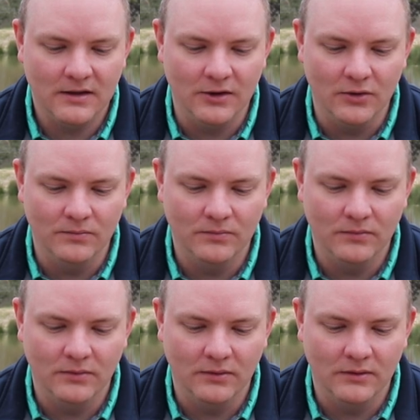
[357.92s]
you know,
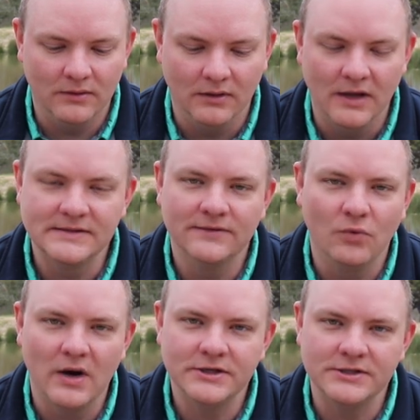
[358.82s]
lots of
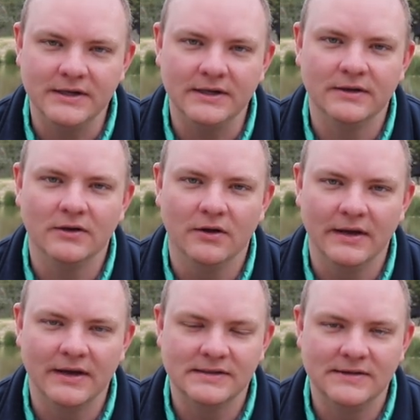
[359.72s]
washing, all
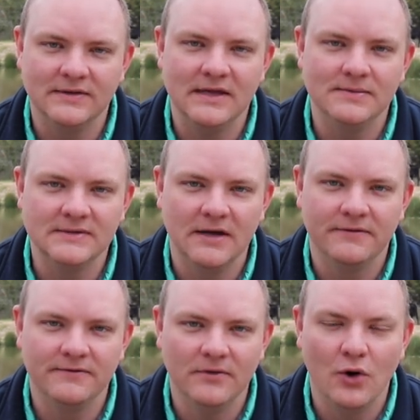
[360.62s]
that kind of stuff to keep
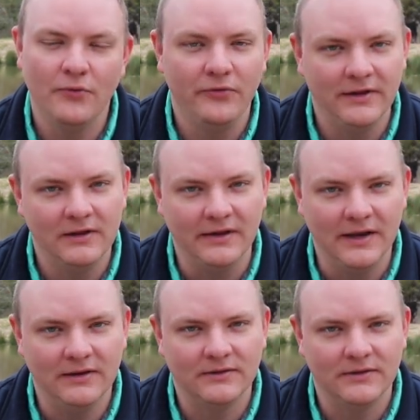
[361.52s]
stuff hopefully
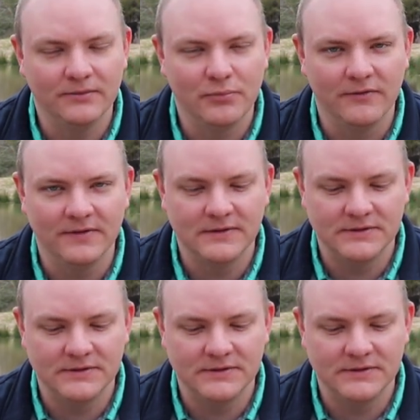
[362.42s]
clean to prevent